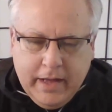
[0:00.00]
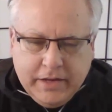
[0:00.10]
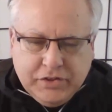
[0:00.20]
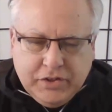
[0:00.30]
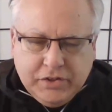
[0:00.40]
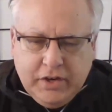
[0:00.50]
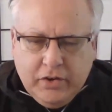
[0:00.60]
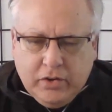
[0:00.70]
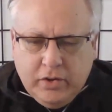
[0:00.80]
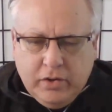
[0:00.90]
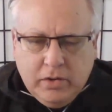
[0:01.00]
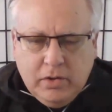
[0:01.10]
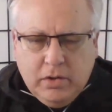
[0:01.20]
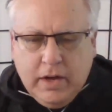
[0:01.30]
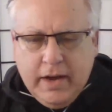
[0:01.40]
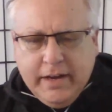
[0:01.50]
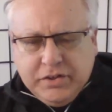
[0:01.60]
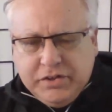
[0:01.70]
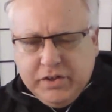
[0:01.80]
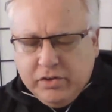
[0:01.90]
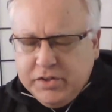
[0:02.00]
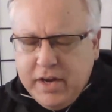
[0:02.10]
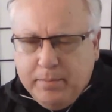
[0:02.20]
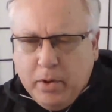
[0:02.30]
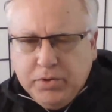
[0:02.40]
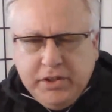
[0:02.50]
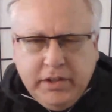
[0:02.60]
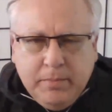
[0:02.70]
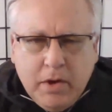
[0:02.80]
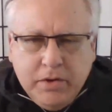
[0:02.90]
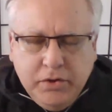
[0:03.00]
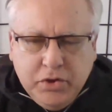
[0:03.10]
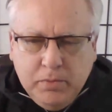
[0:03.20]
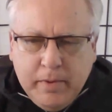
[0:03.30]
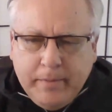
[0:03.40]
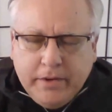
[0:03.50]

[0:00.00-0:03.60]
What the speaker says: I guess the Citadel's not posting them on YouTube.